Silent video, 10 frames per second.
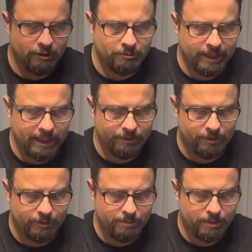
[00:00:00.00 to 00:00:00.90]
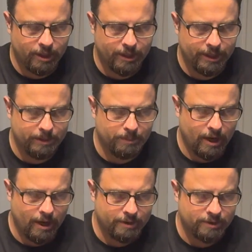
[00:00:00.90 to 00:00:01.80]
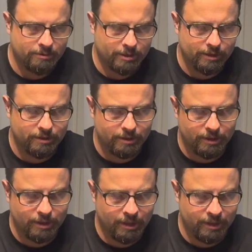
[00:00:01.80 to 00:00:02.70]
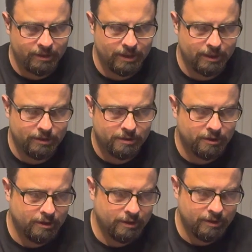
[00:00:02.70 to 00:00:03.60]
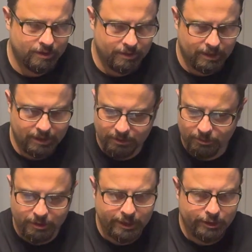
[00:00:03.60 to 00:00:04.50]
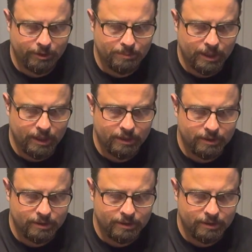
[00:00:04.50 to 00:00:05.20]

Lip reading: we have the REM pod in the box. We're going to turn it on, and it should work like a REM pod.